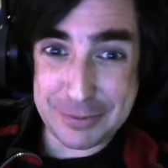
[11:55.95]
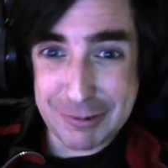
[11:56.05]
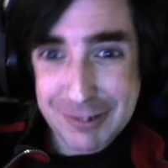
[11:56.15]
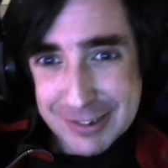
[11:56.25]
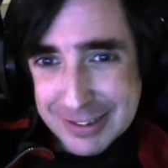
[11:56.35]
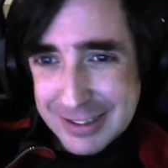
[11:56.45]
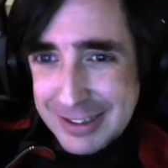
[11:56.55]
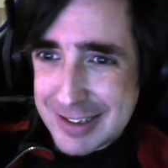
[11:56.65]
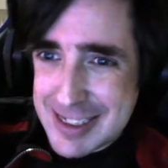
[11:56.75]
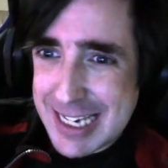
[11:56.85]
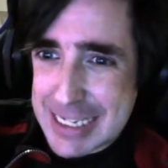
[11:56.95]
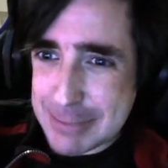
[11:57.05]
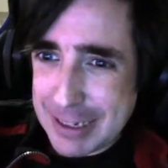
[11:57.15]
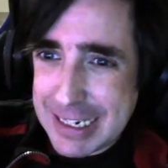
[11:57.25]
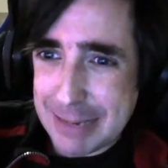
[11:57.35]
forth. Dizzy
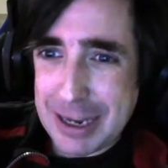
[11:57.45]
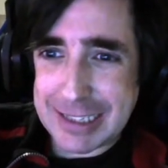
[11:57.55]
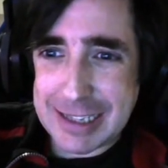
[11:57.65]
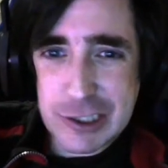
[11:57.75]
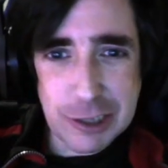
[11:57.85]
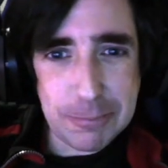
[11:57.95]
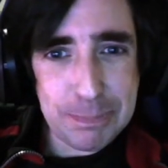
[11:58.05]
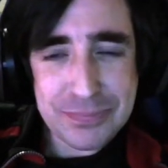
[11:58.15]
gets plenty of mileage.